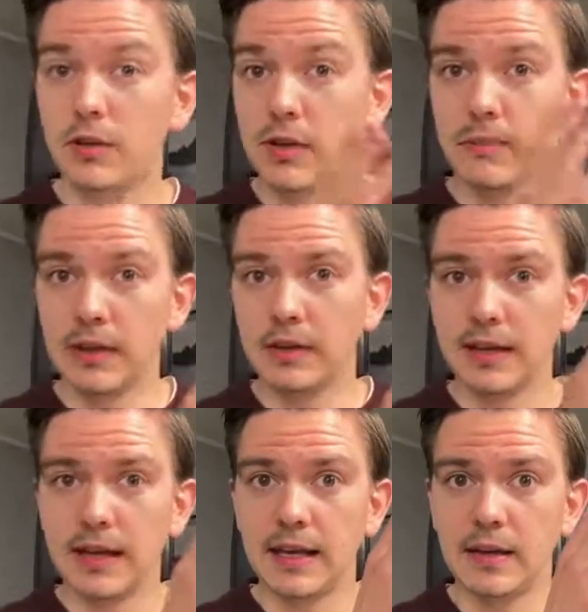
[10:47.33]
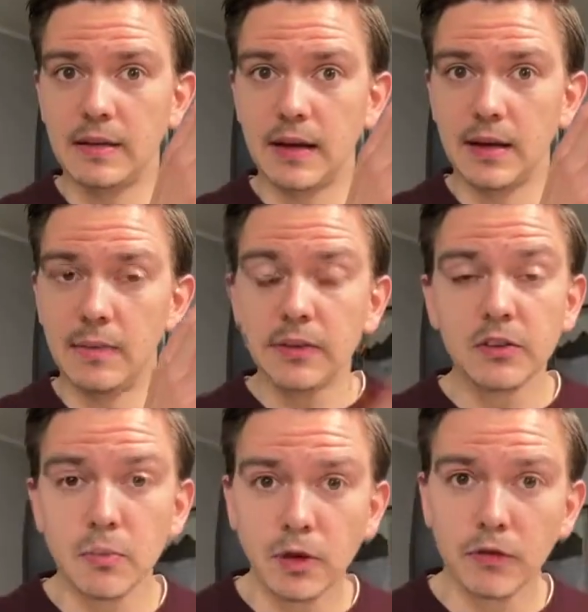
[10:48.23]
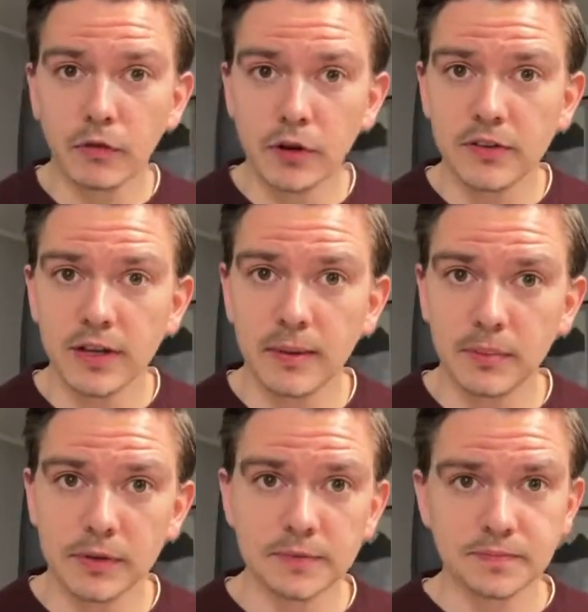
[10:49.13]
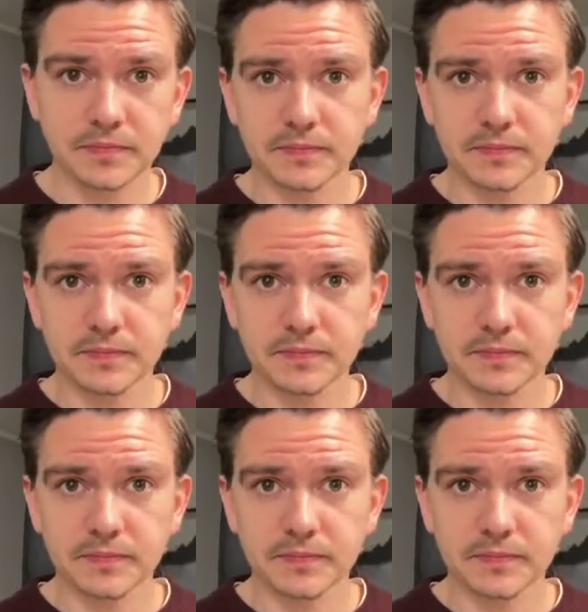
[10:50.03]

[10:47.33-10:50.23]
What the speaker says: build a business model, for example,